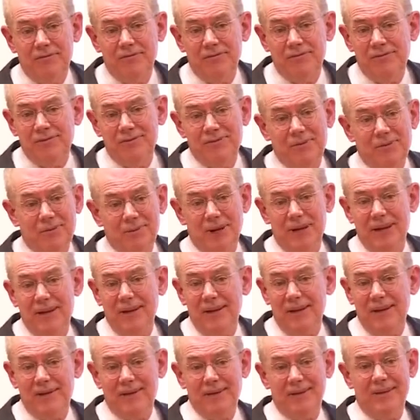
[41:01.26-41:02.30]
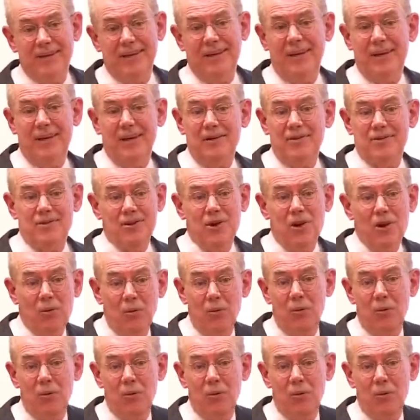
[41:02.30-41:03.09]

of three things.